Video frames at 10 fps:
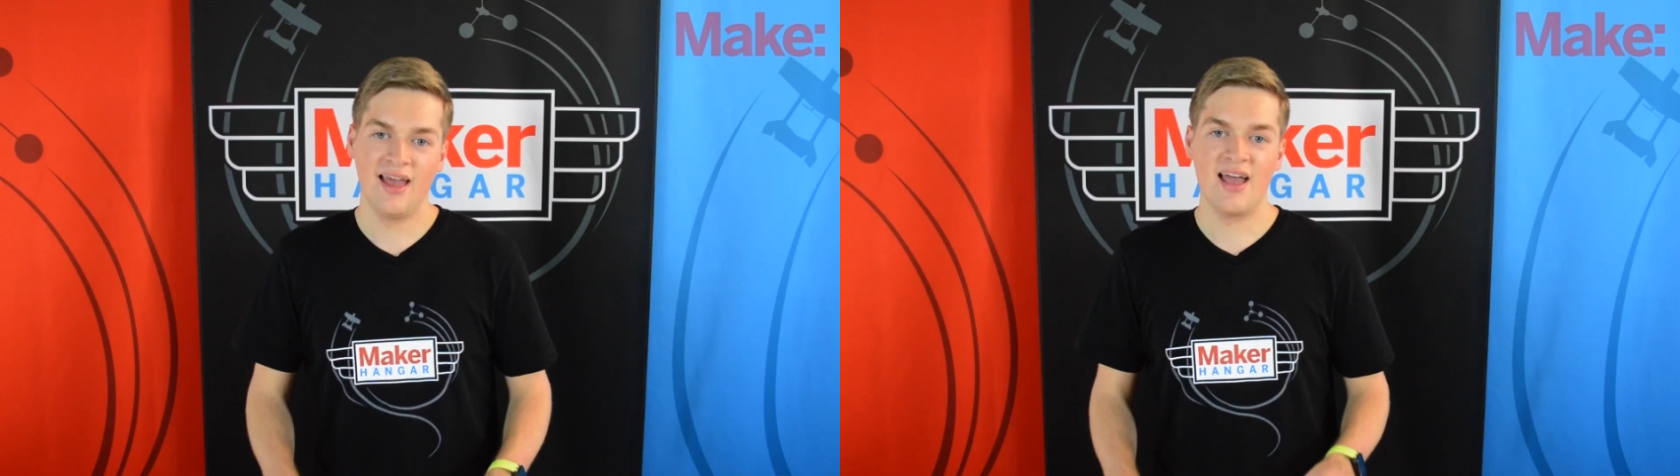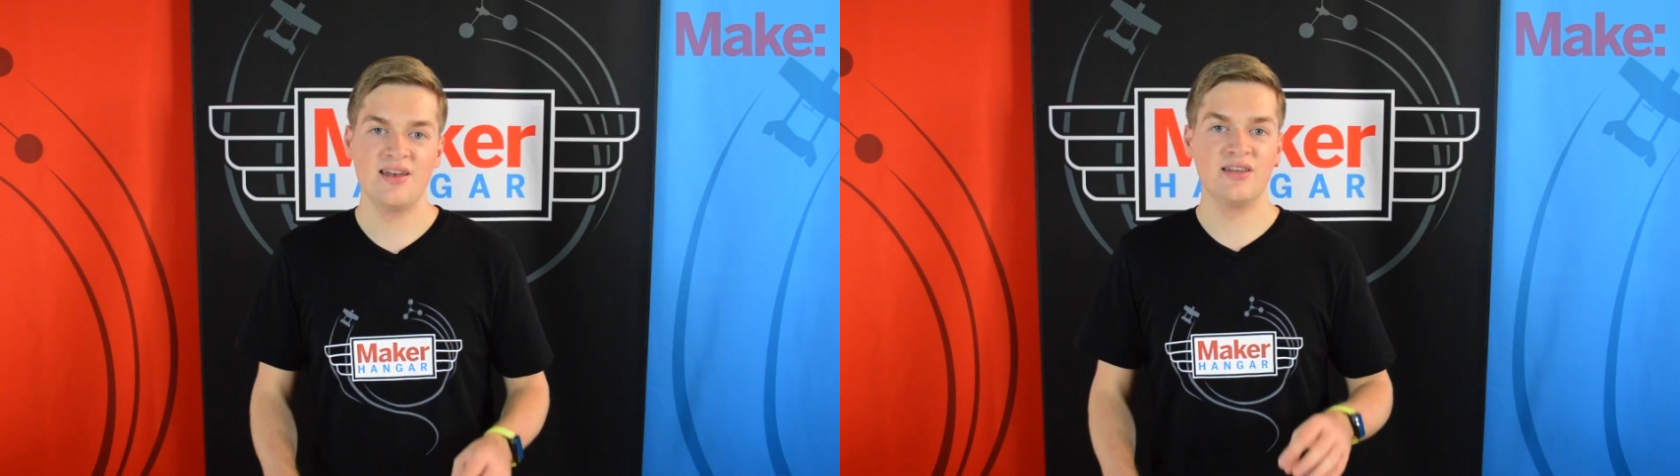
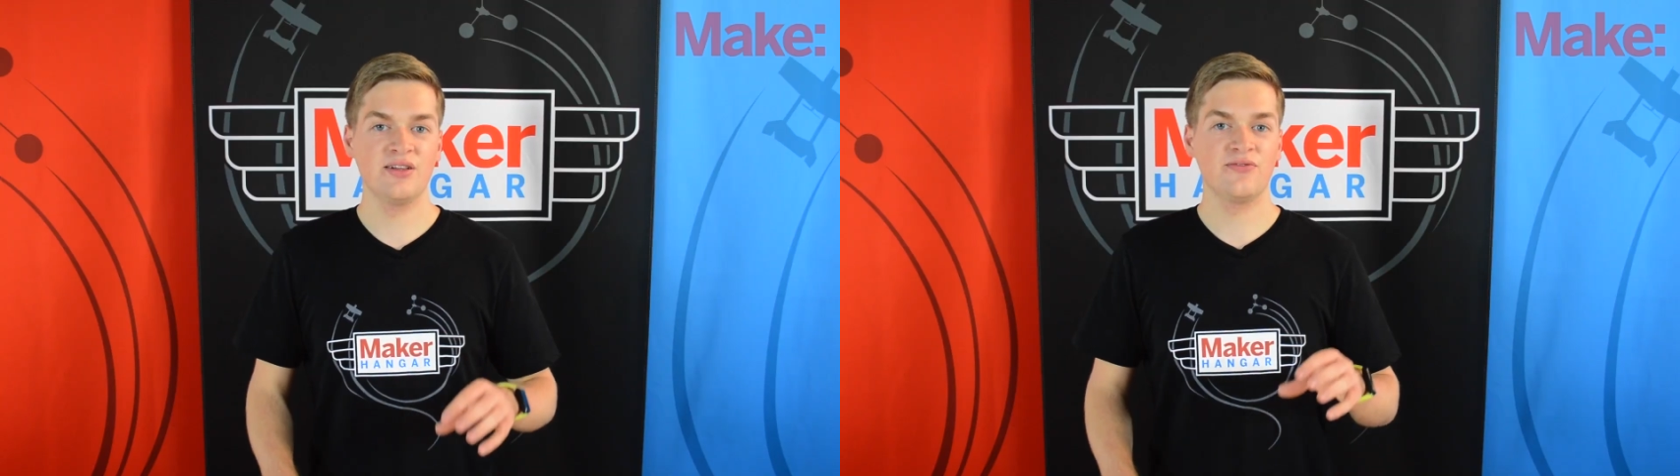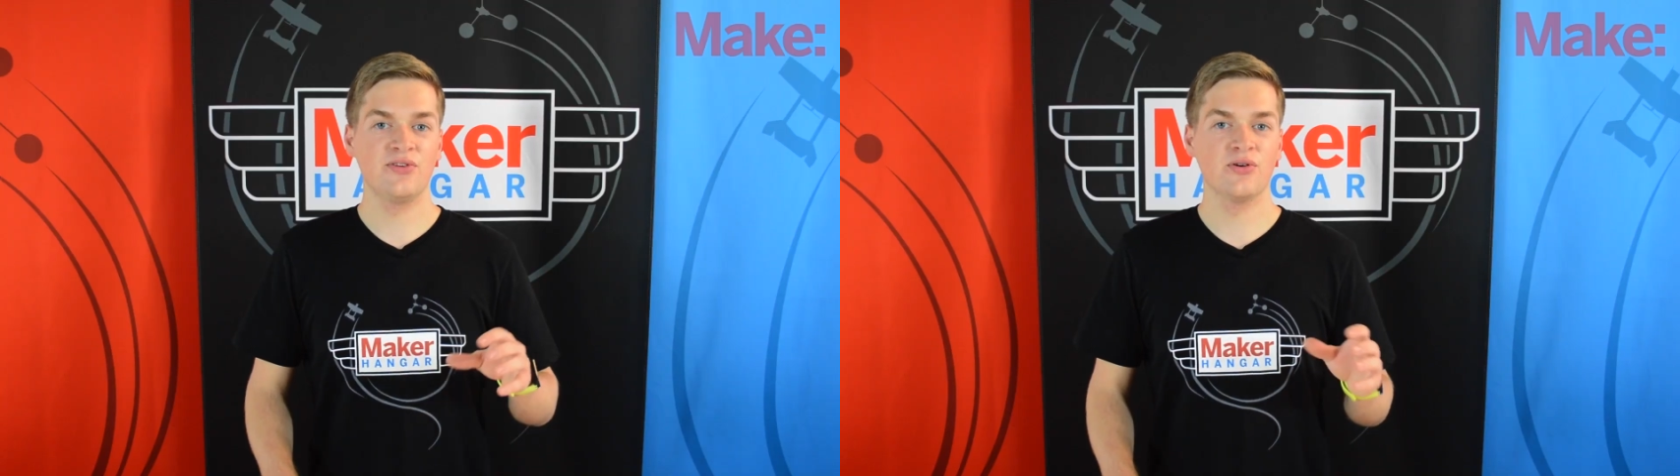And
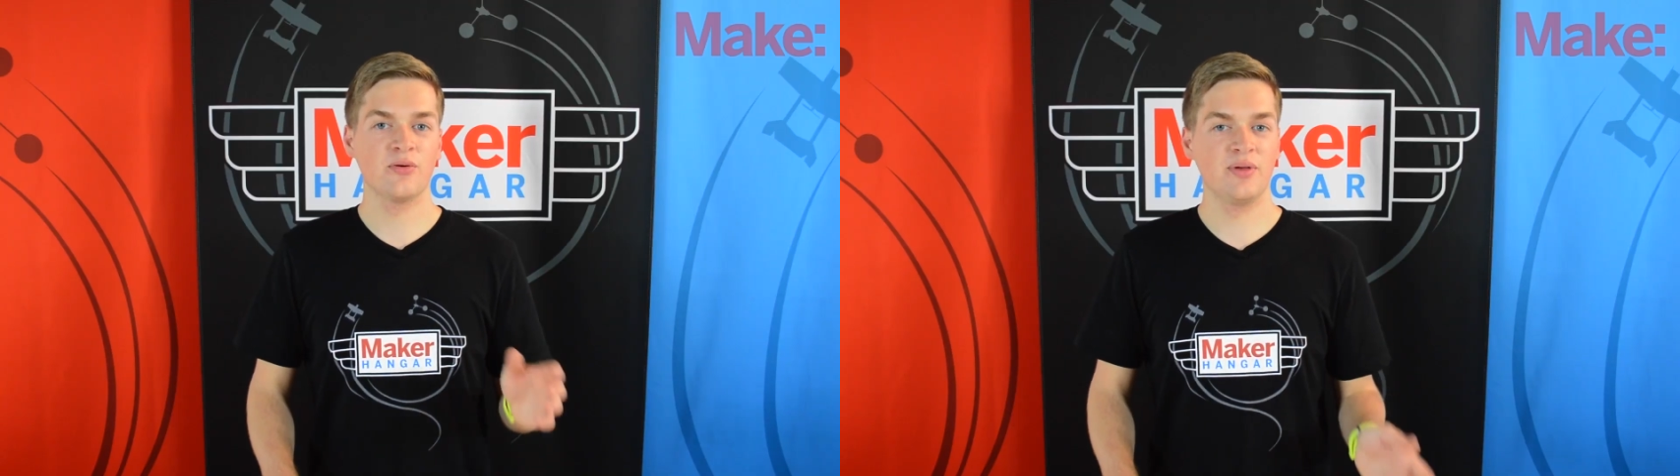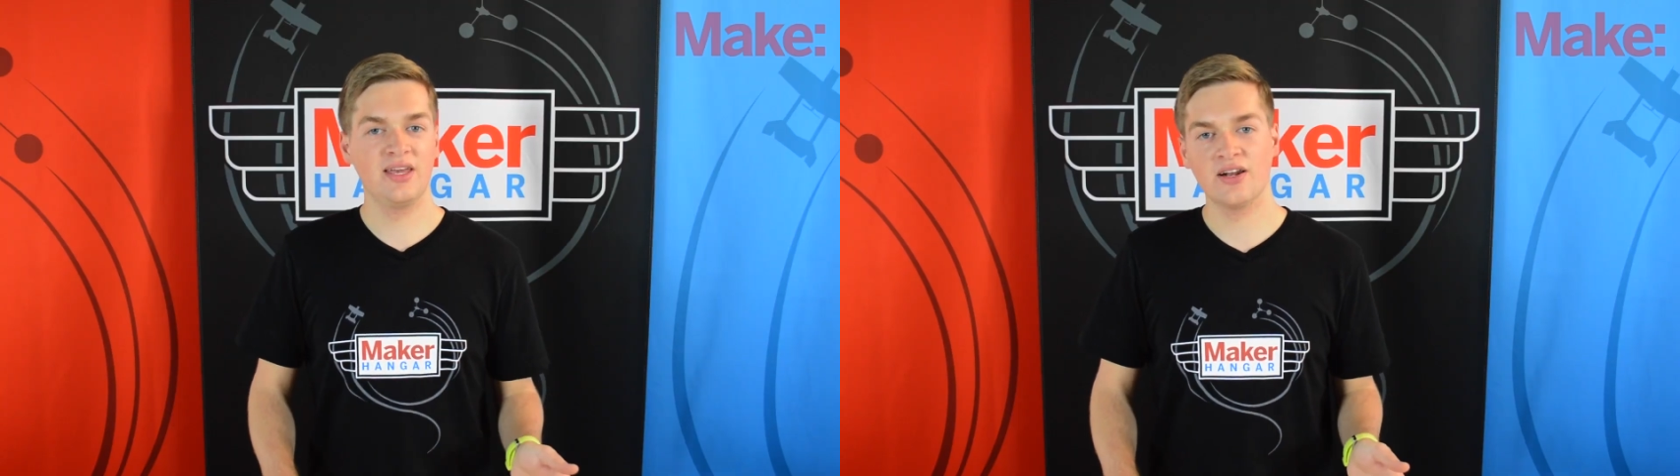if you're a
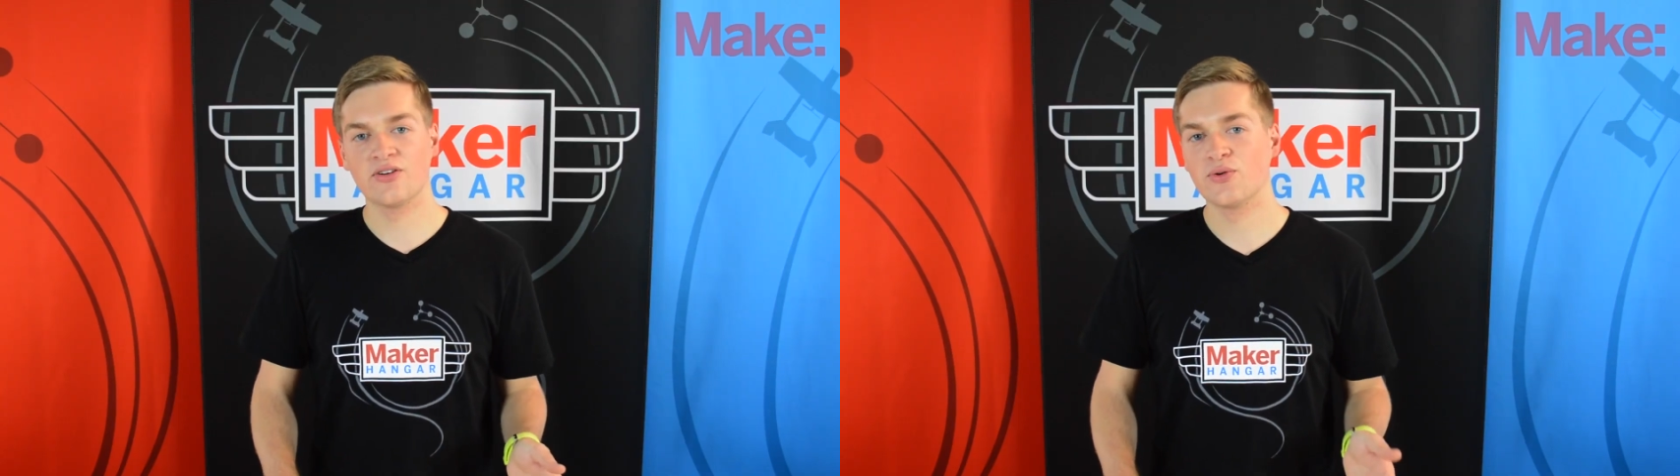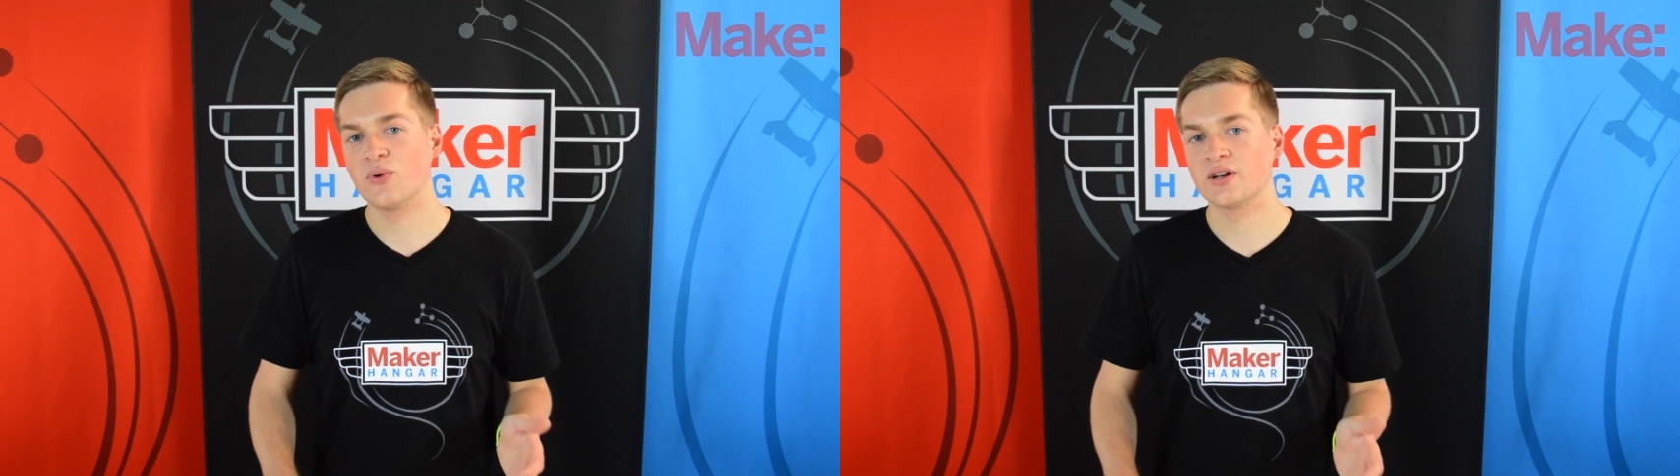beginner
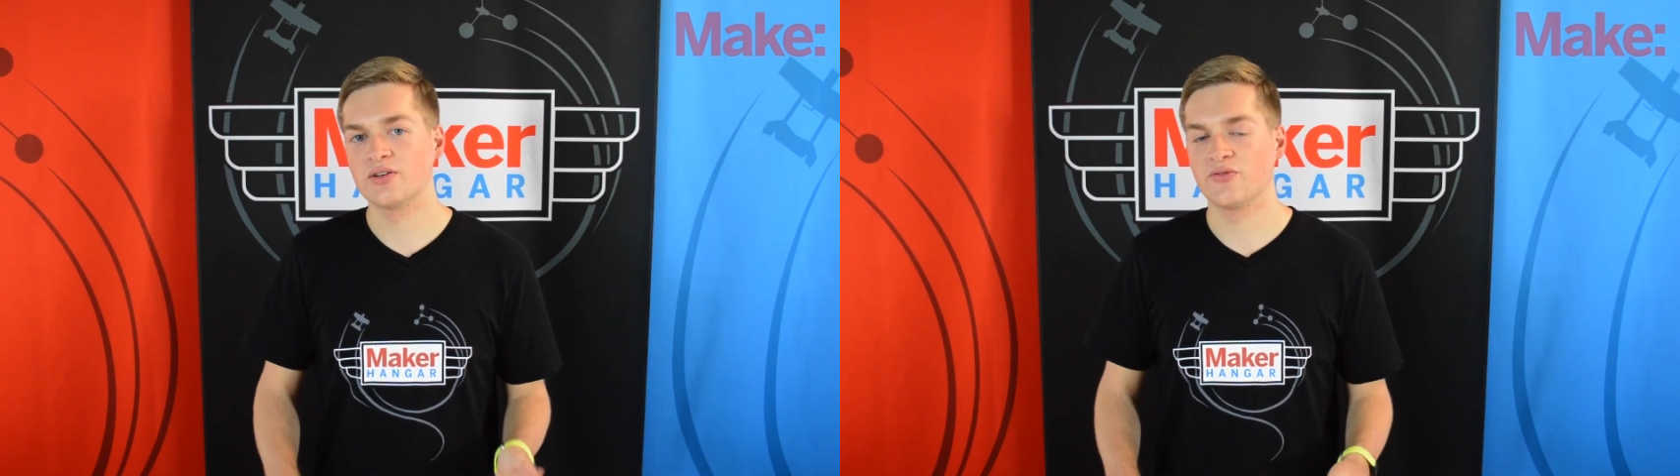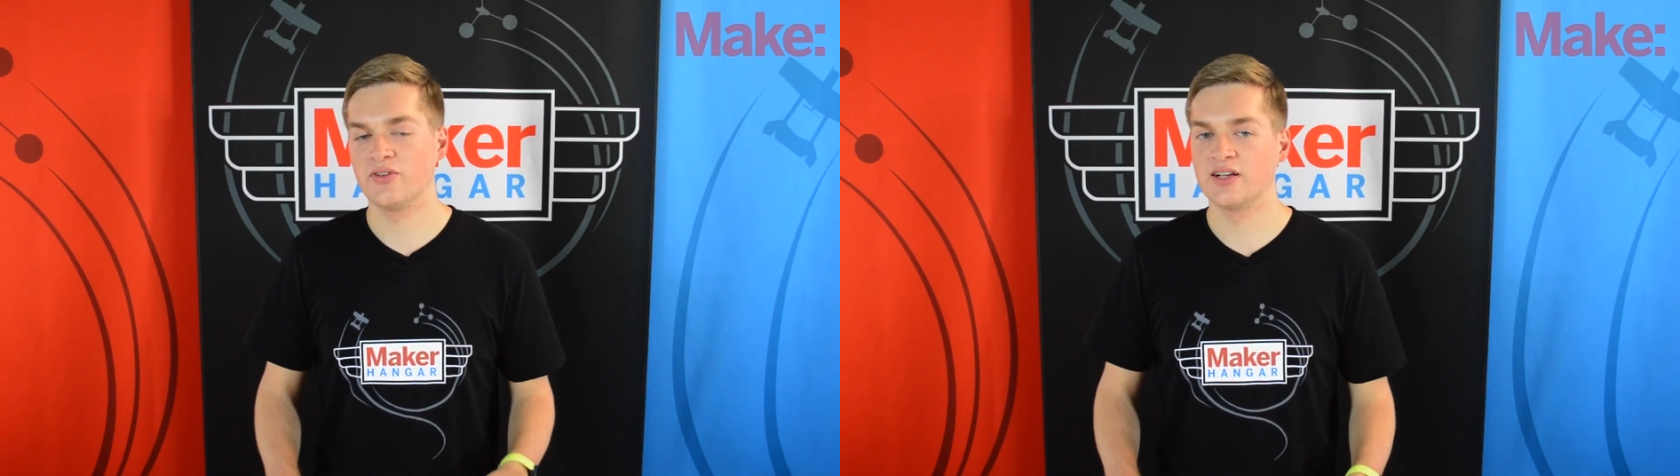and wanted
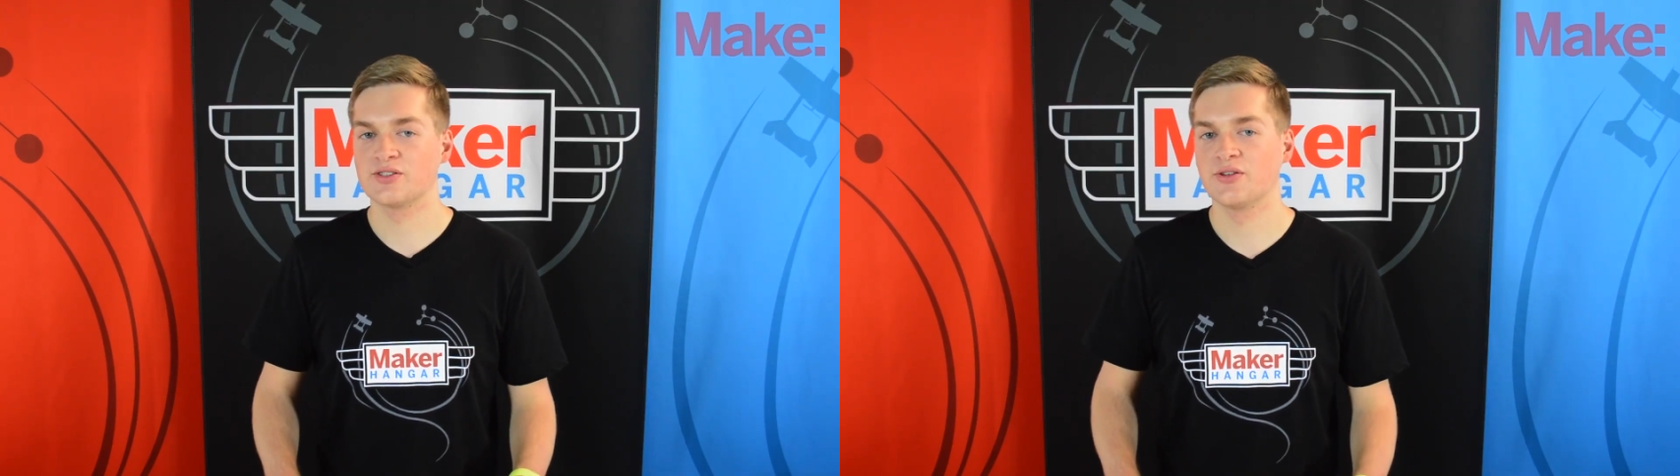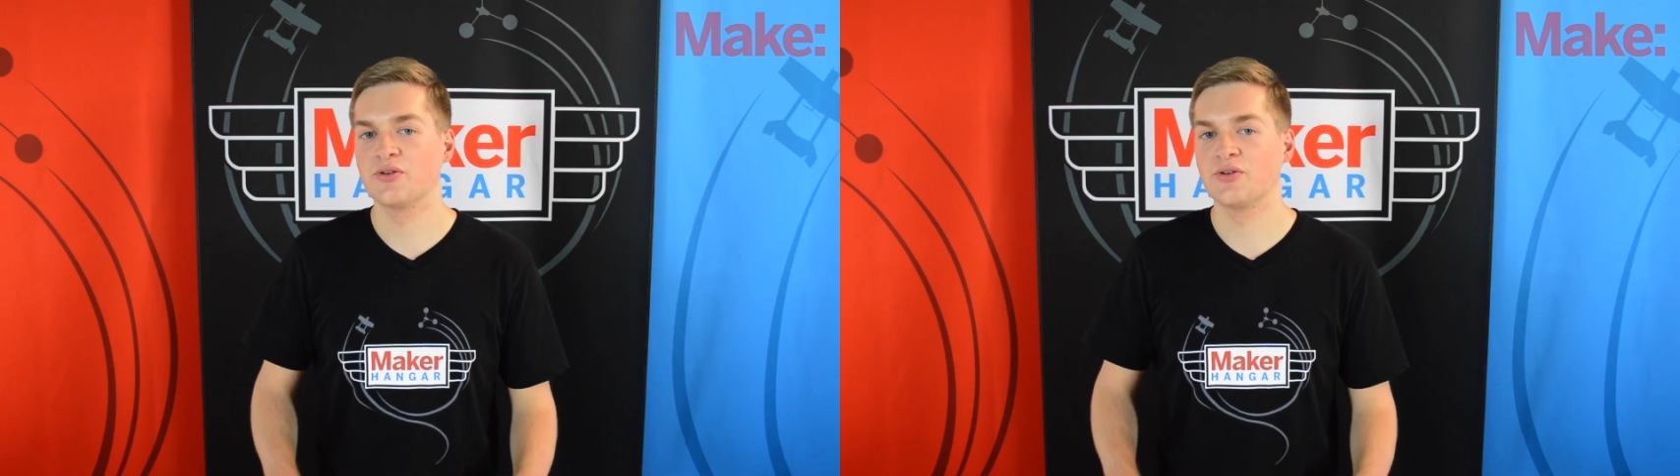to fly slow,